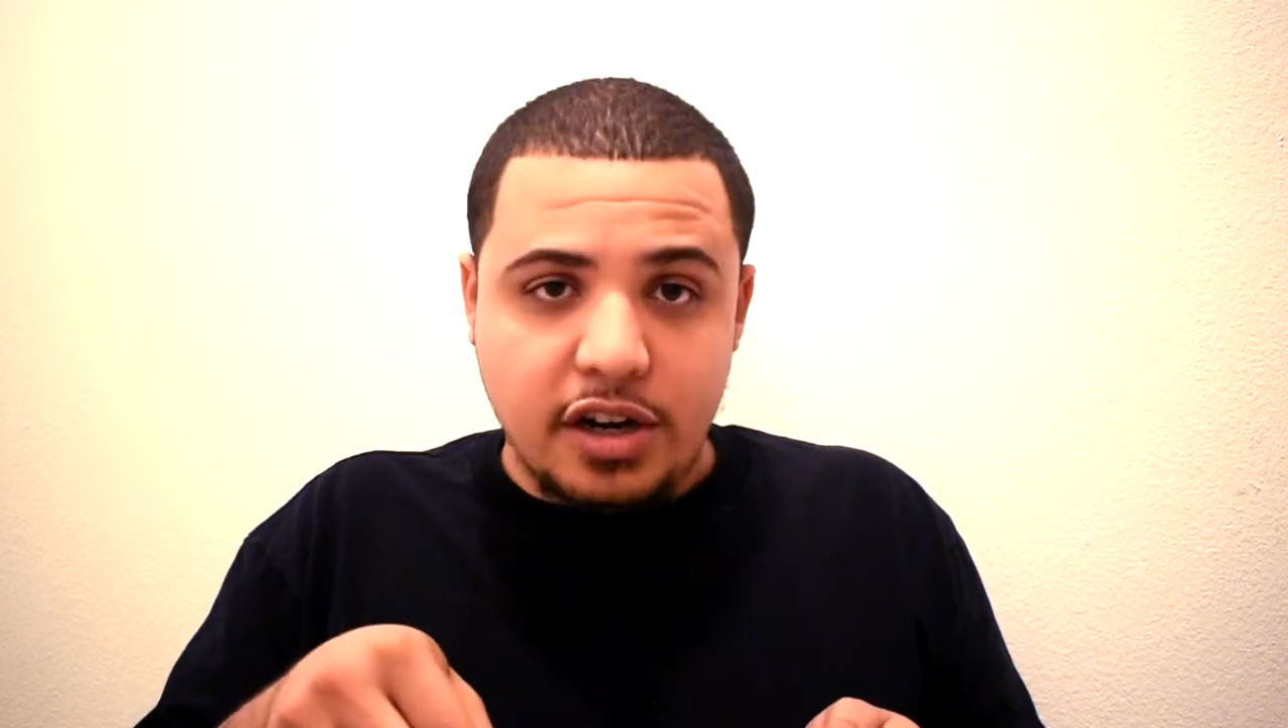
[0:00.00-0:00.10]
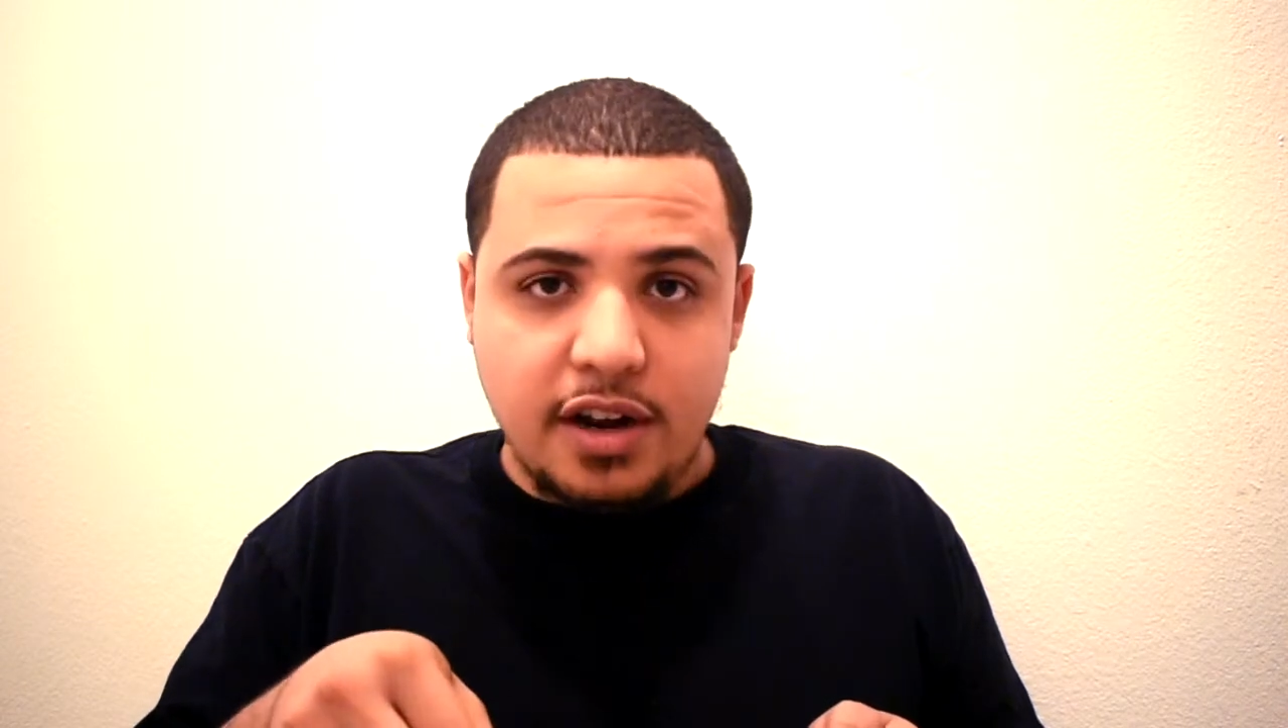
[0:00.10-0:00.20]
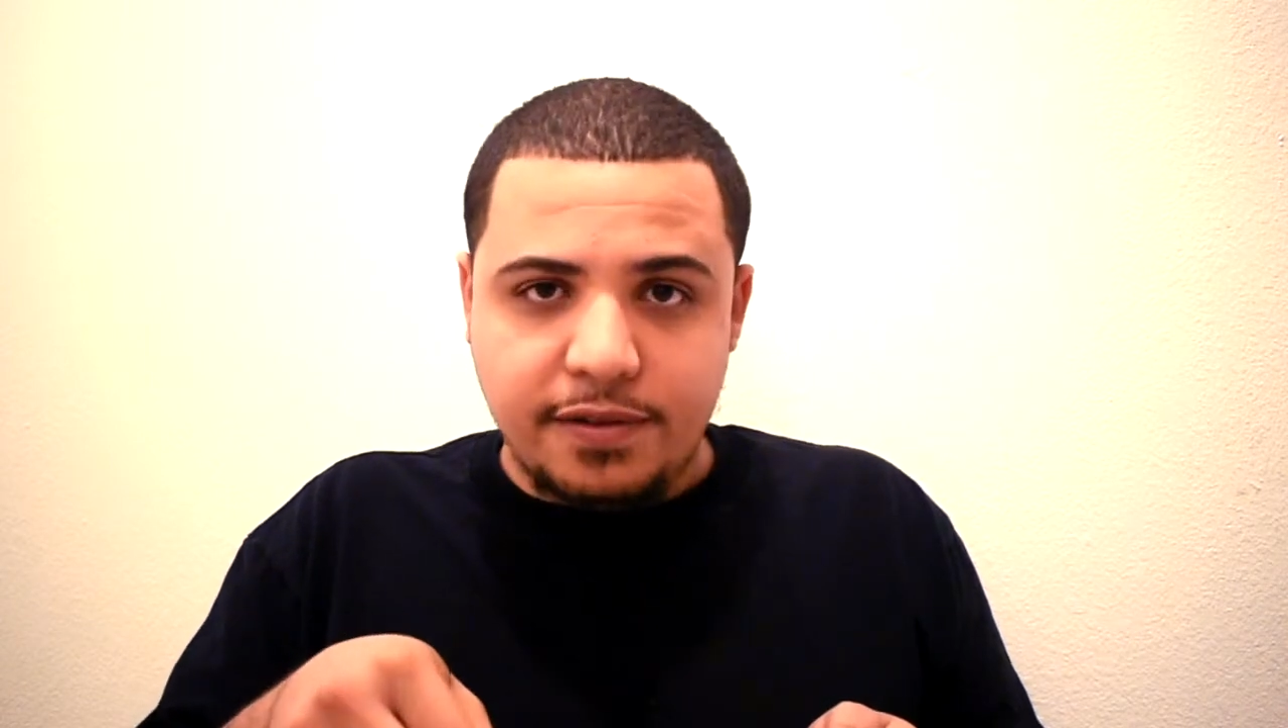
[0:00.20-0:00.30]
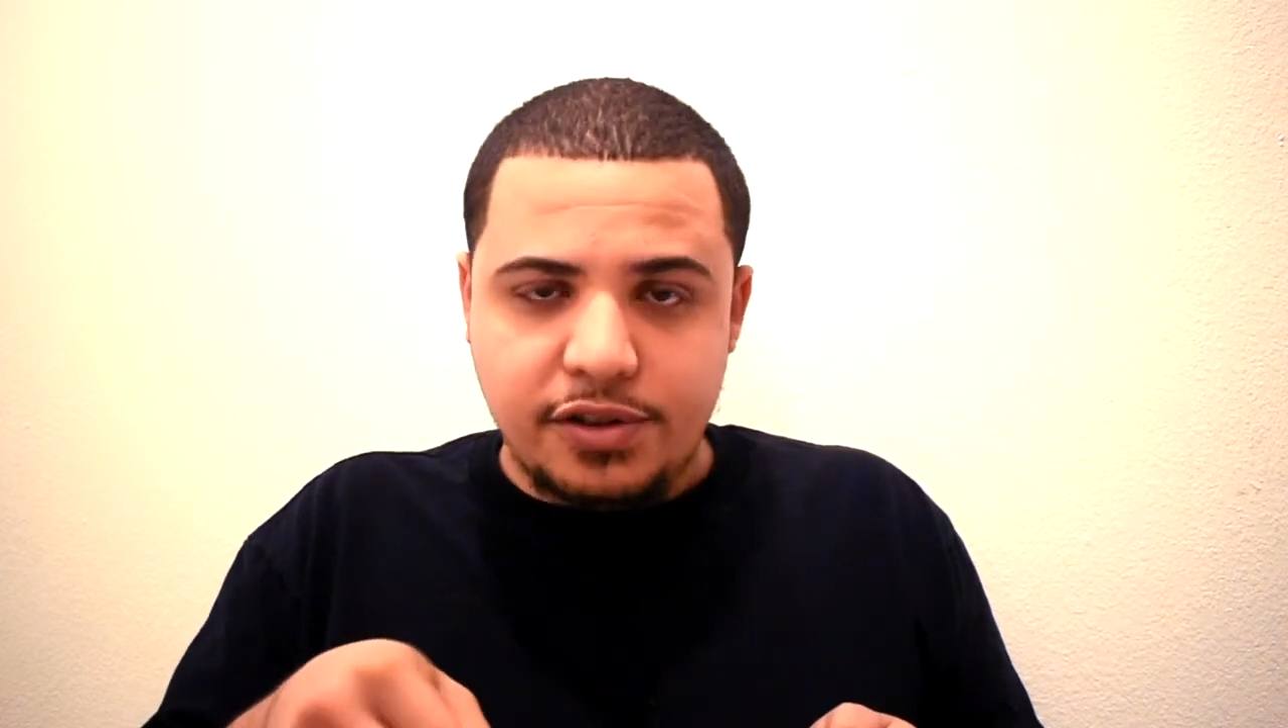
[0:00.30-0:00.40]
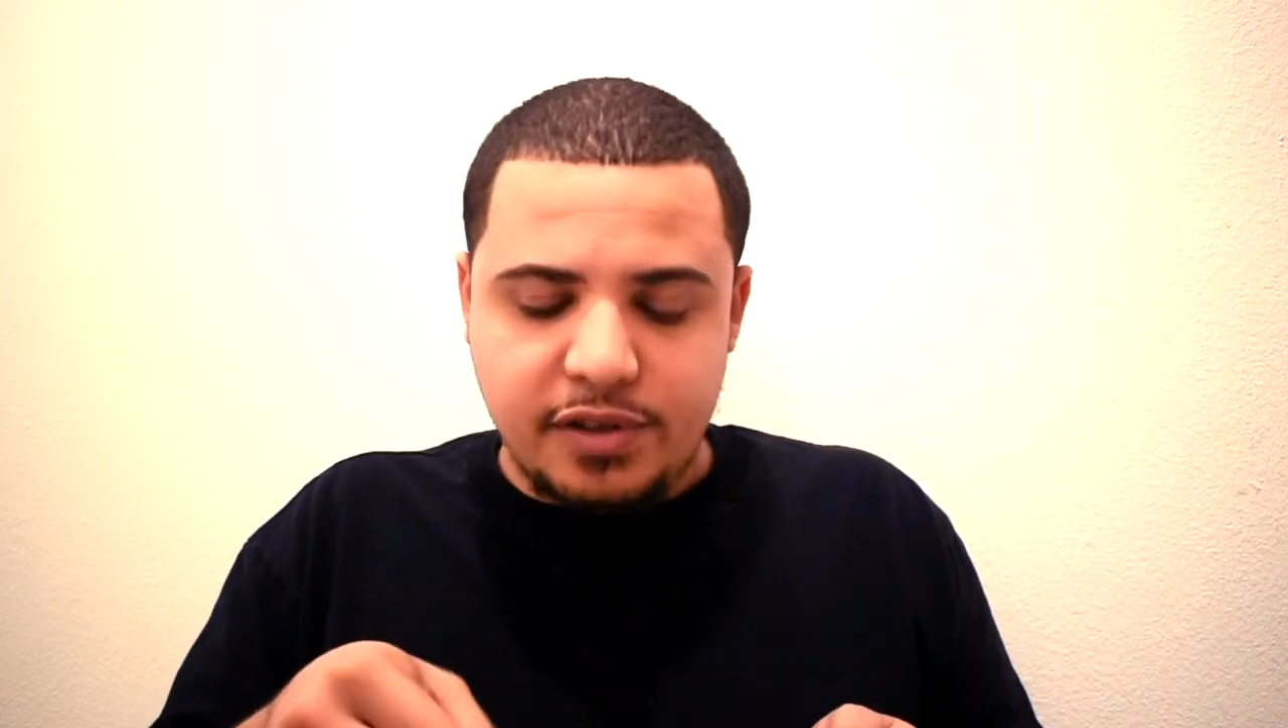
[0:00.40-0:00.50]

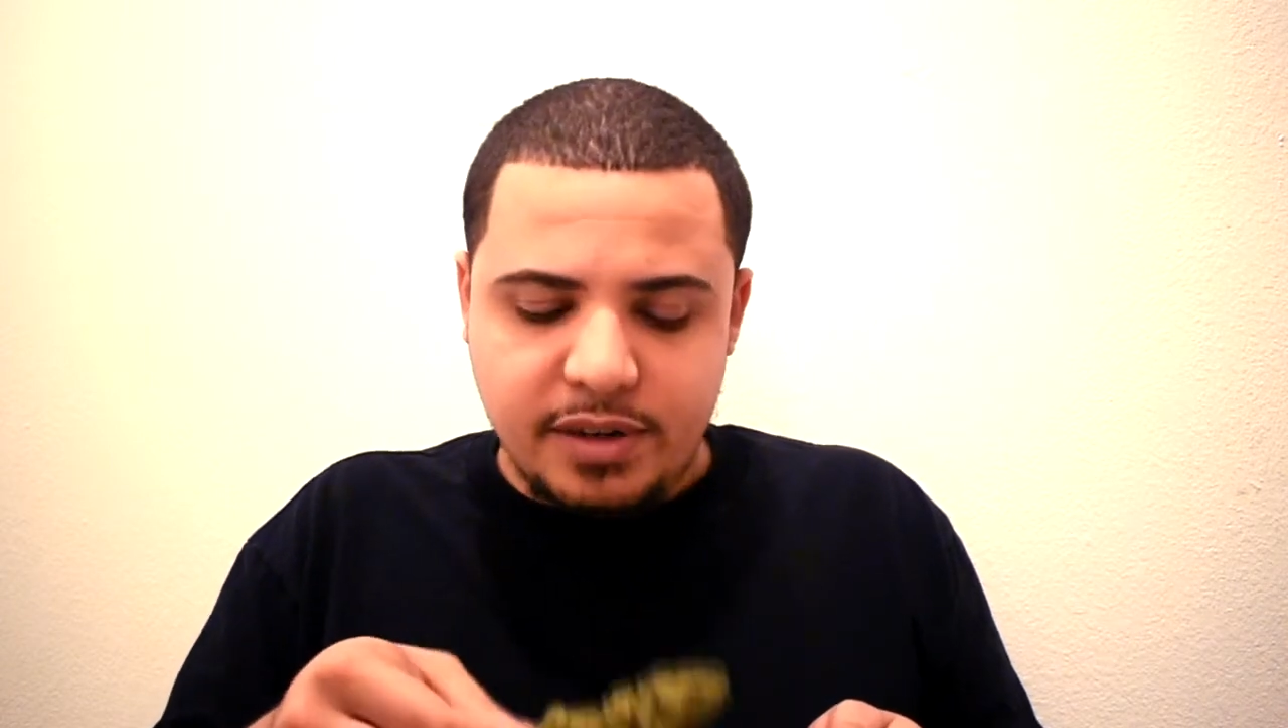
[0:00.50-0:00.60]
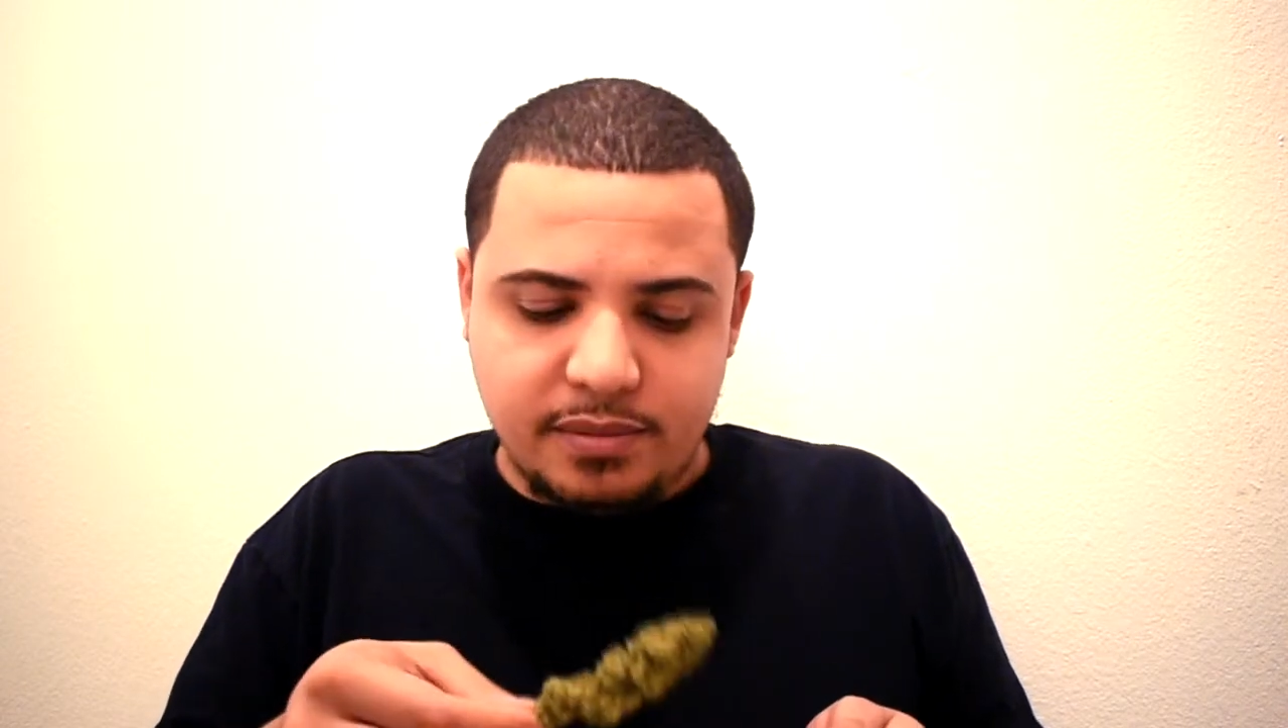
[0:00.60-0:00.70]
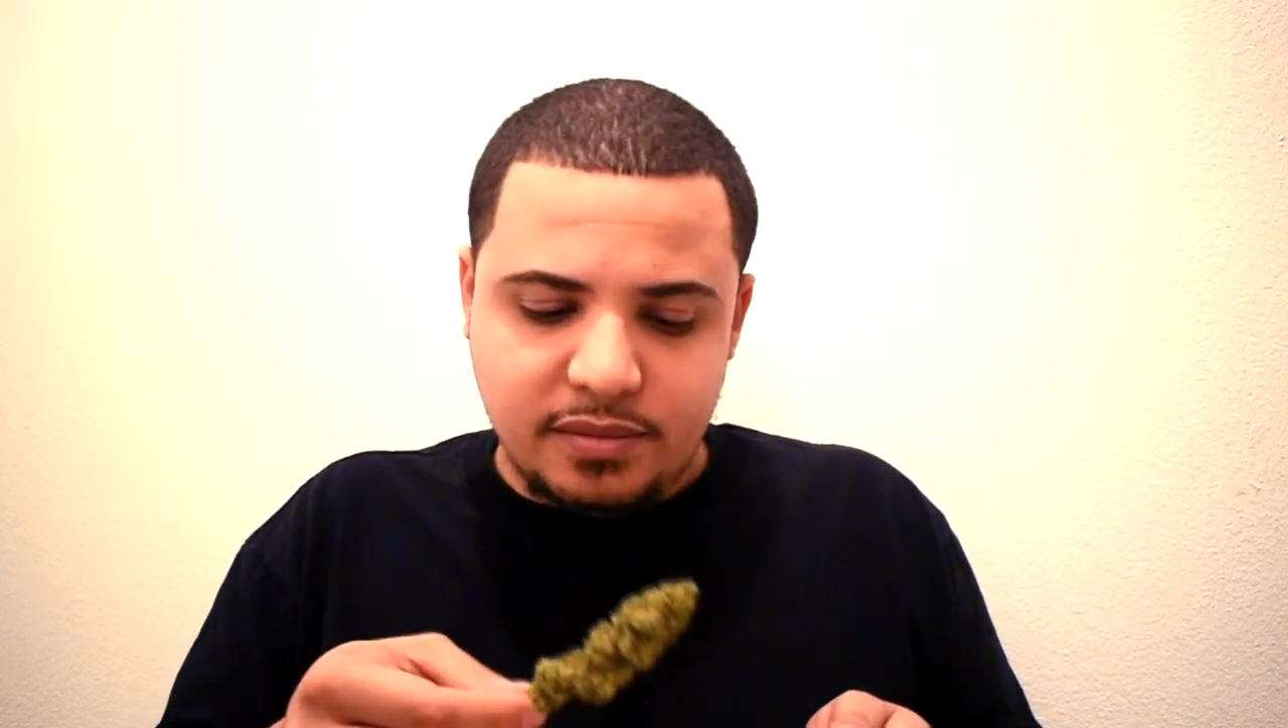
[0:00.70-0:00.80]
enough trim.